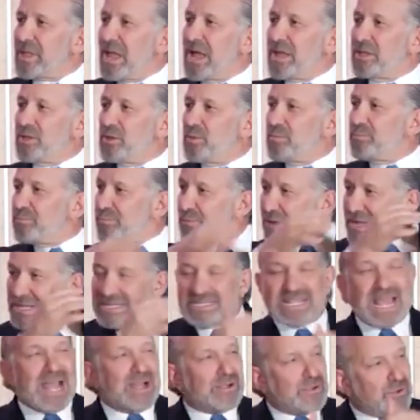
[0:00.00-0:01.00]
and you
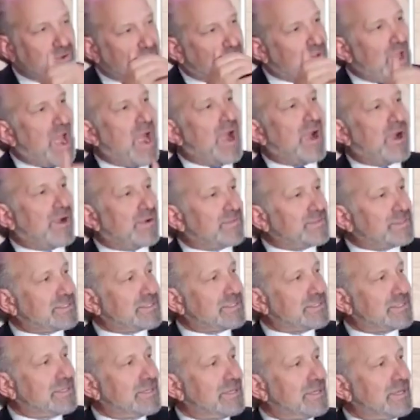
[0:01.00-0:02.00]
bring down your
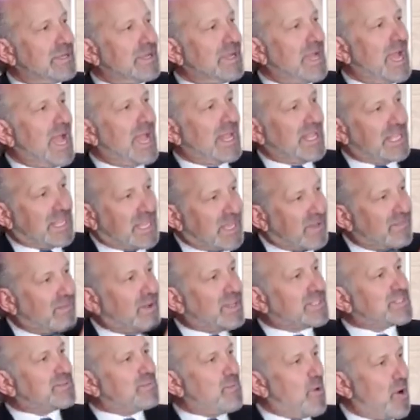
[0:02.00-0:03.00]
tariffs and give
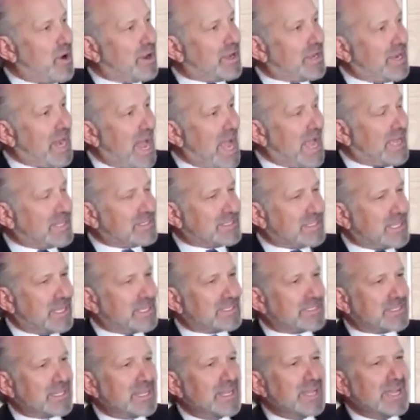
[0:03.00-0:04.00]
us market
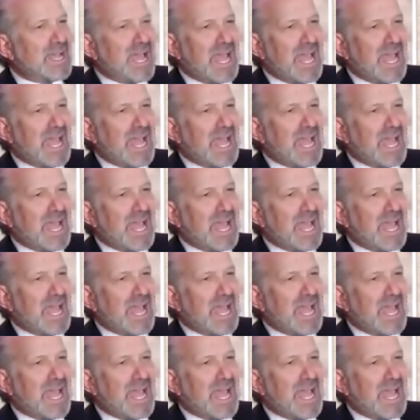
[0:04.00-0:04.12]
access,